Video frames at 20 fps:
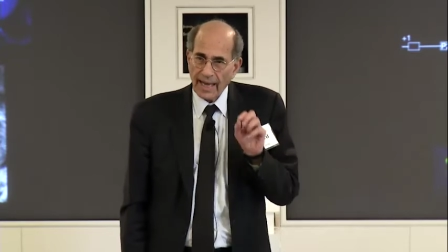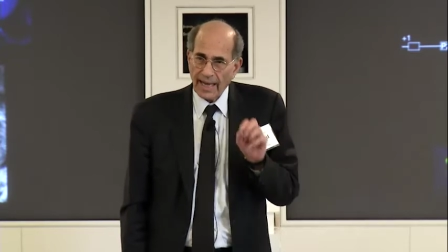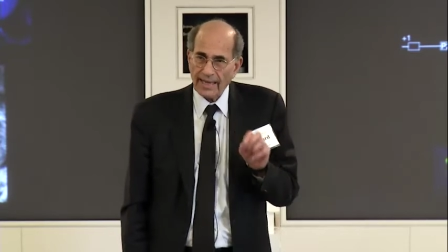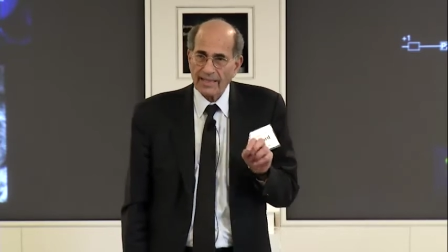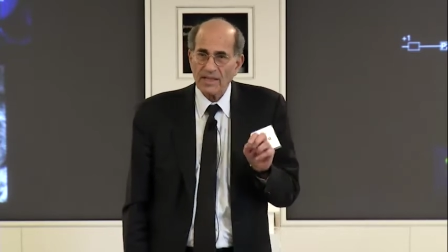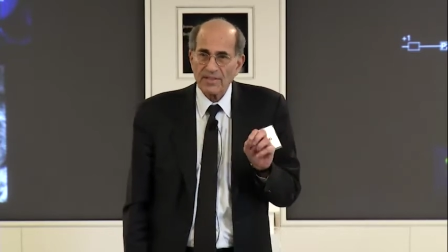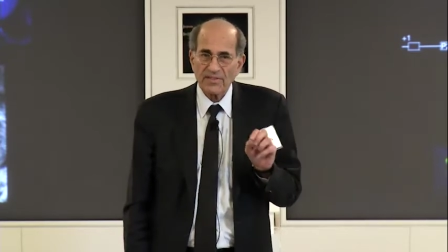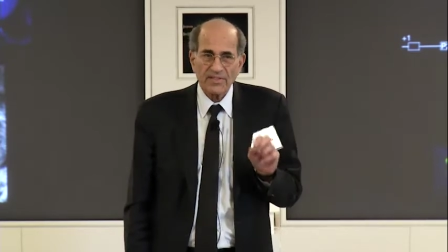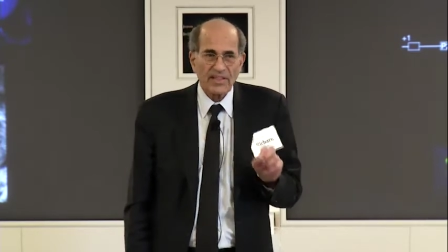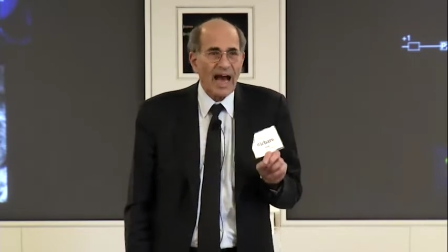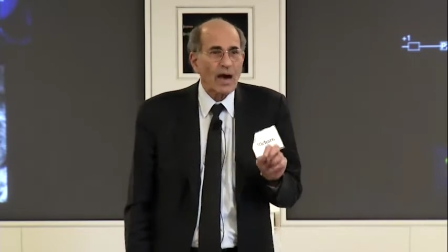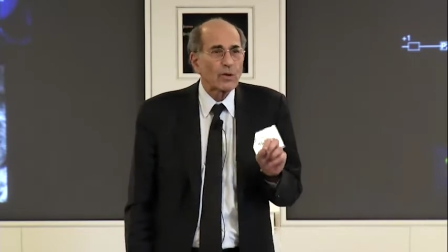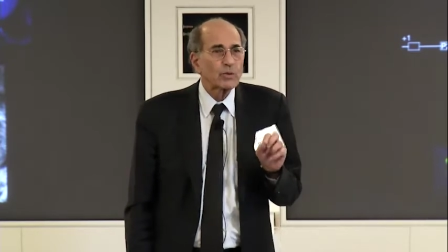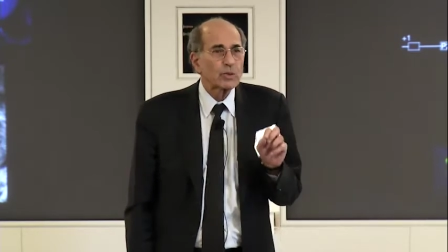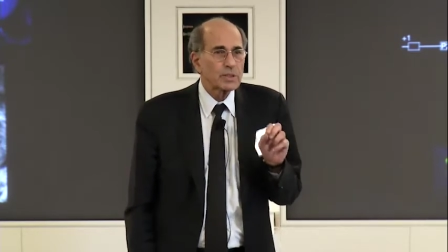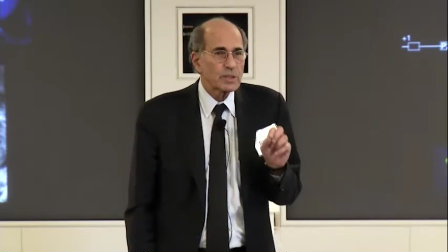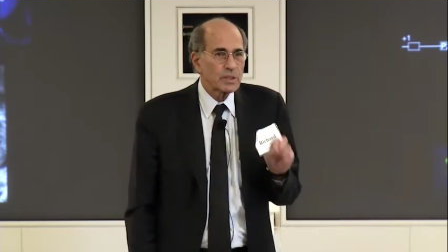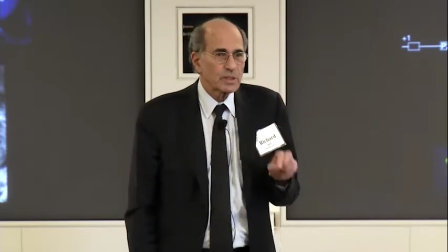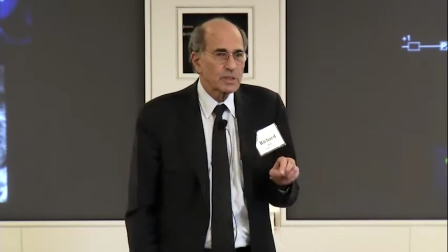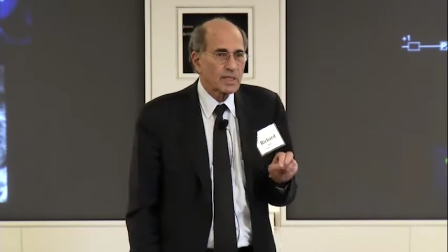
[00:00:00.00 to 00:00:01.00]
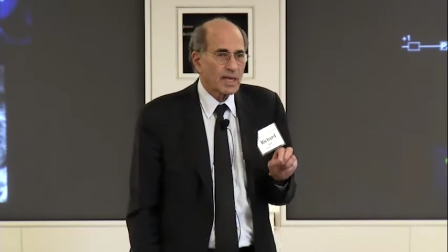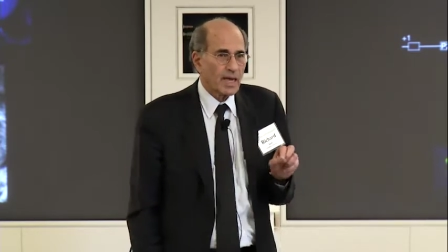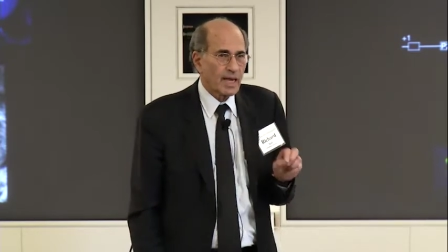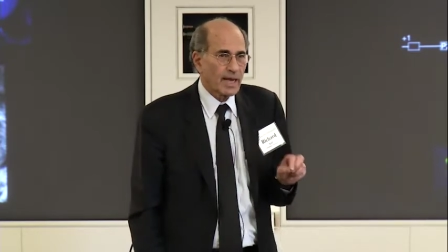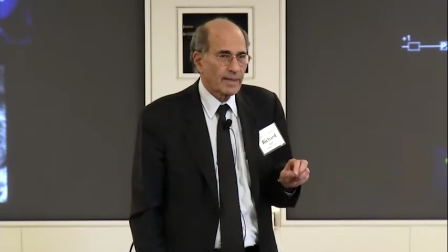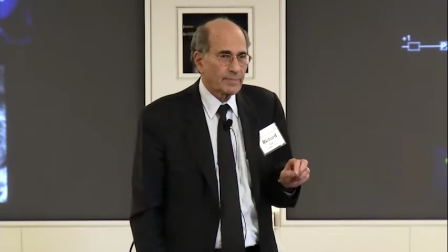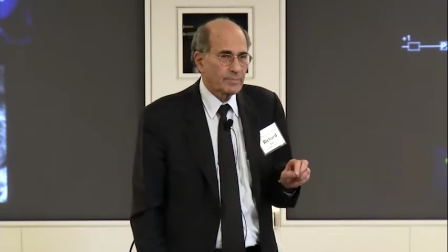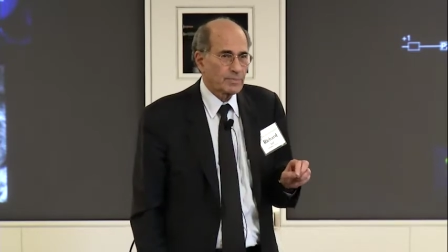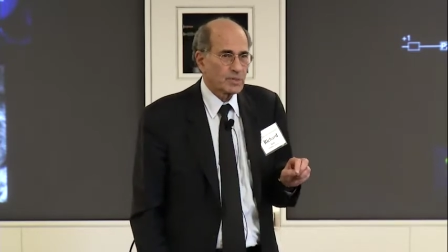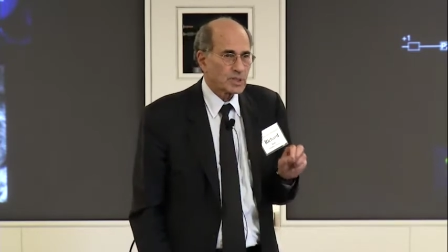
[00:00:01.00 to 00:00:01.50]
and a thousand
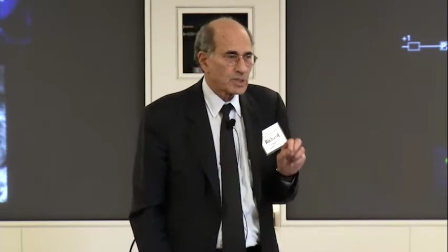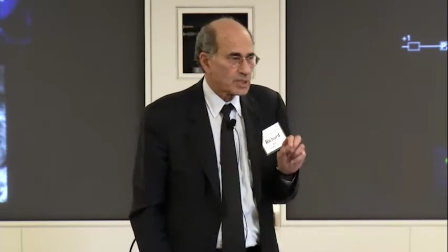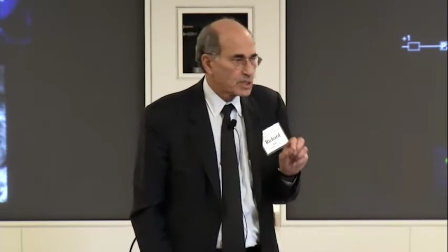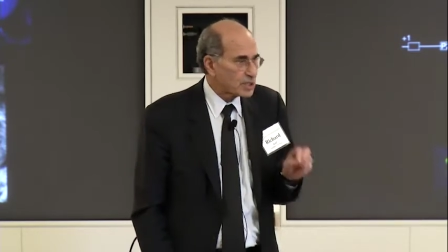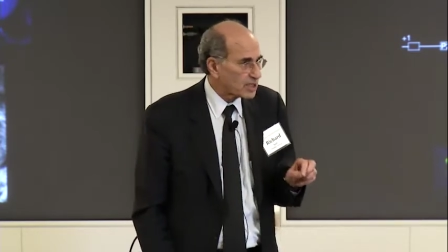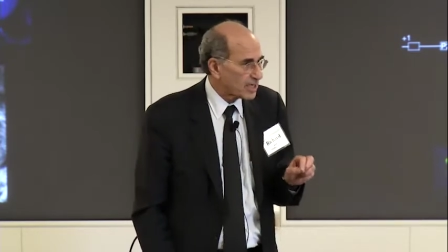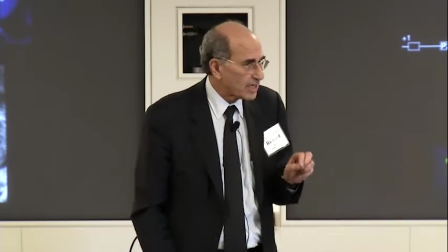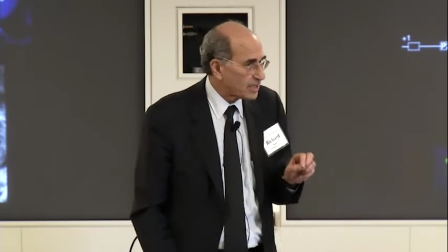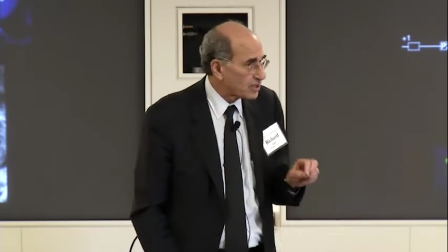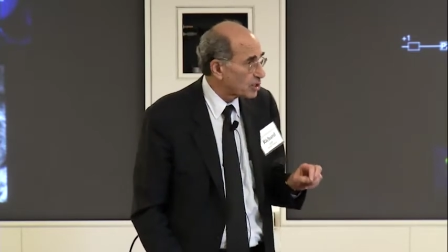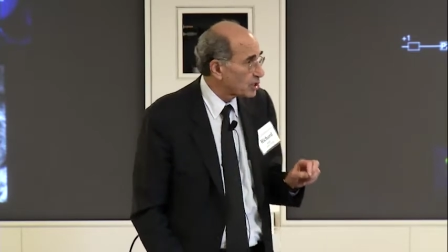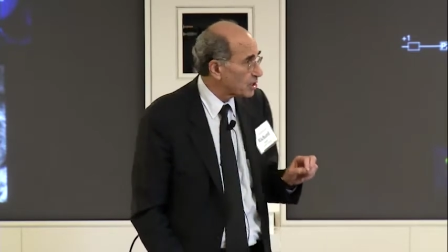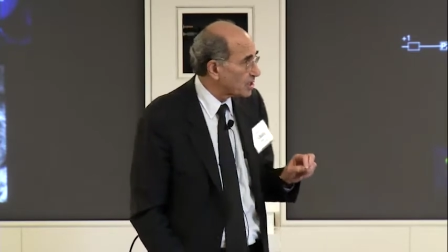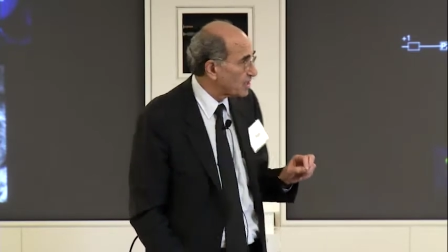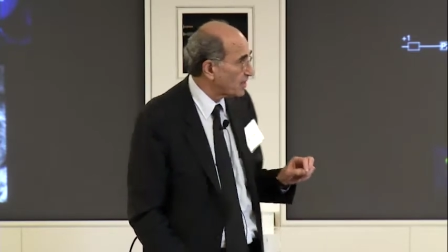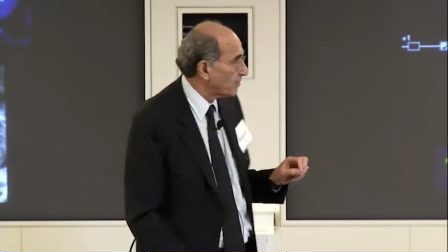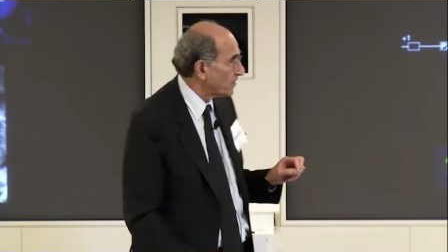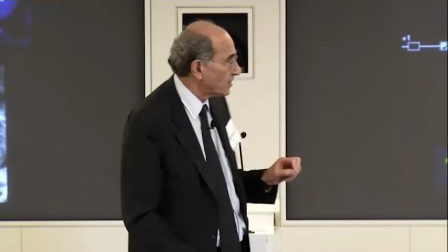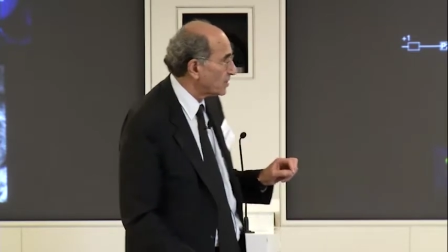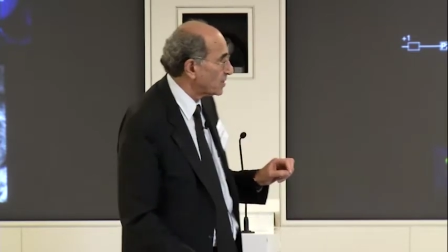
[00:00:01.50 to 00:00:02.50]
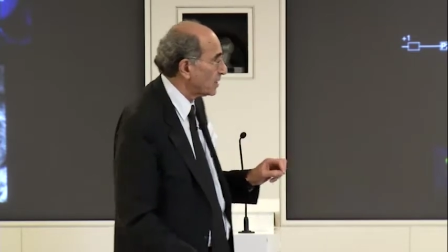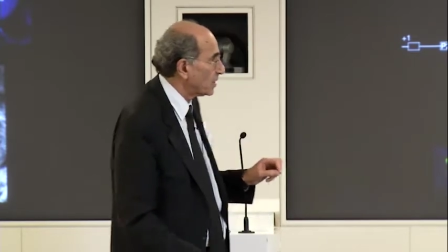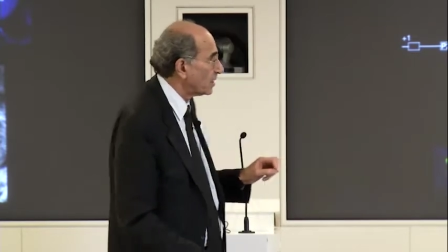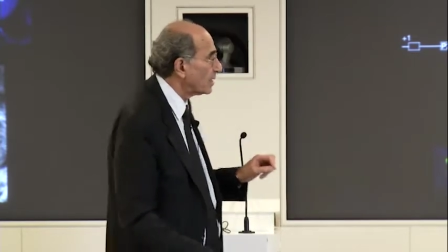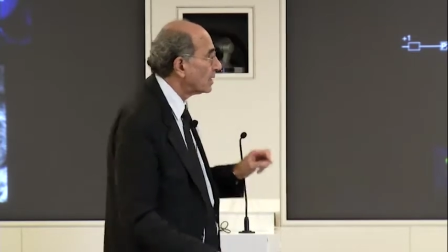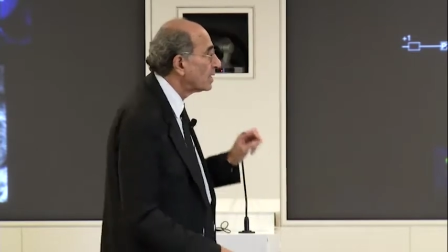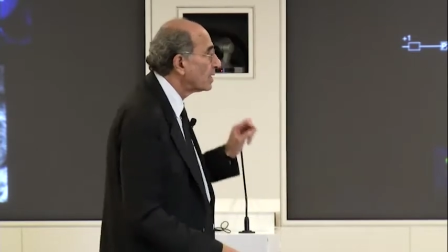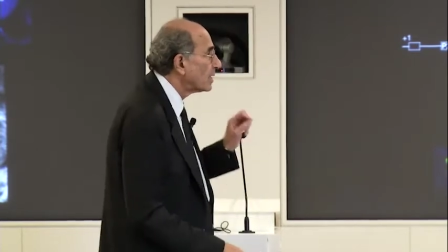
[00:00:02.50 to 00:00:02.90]
times the sensitivity.